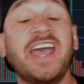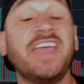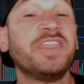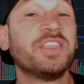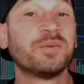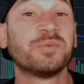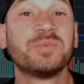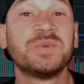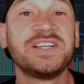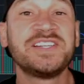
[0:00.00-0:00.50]

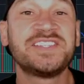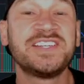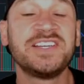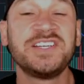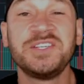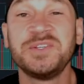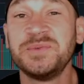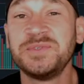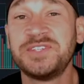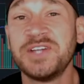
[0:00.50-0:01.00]
And the
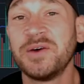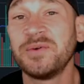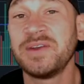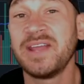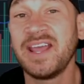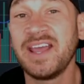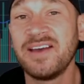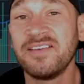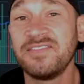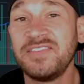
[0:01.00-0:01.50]
reason you
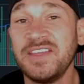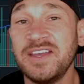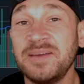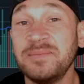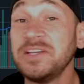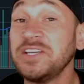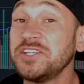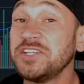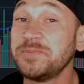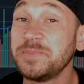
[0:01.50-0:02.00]
don't have
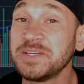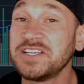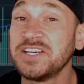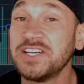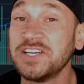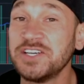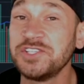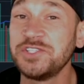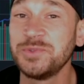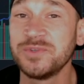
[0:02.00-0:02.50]
them is
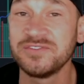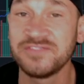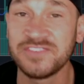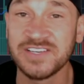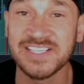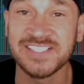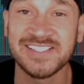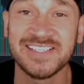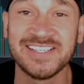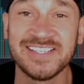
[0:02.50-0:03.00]
because you
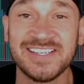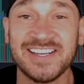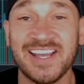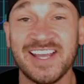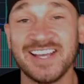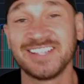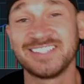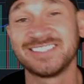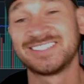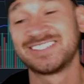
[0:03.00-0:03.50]
invested in
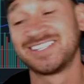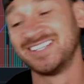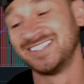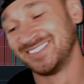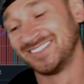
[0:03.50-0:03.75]
Hex.